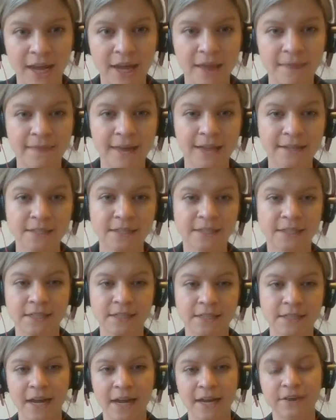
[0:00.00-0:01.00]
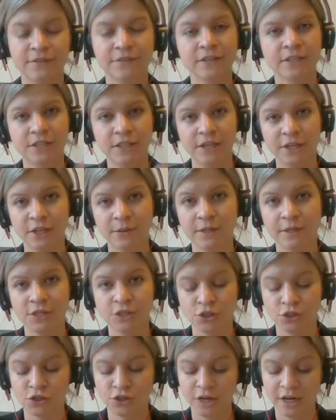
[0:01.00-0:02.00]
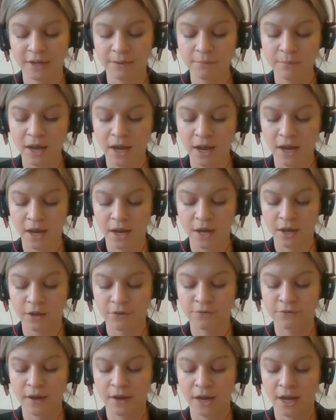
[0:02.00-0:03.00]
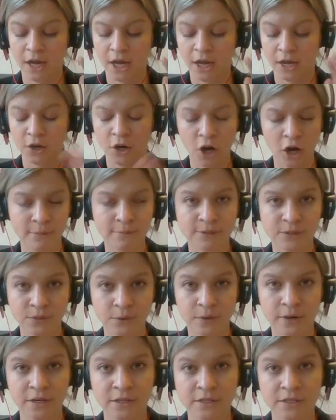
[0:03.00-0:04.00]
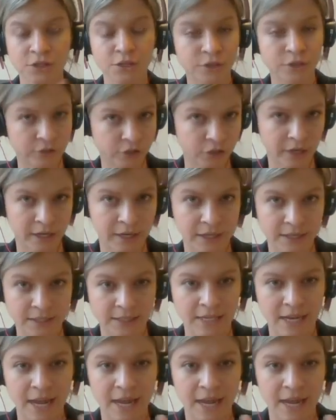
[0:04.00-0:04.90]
and that's this kind of continuous stream of carb source, nutrients,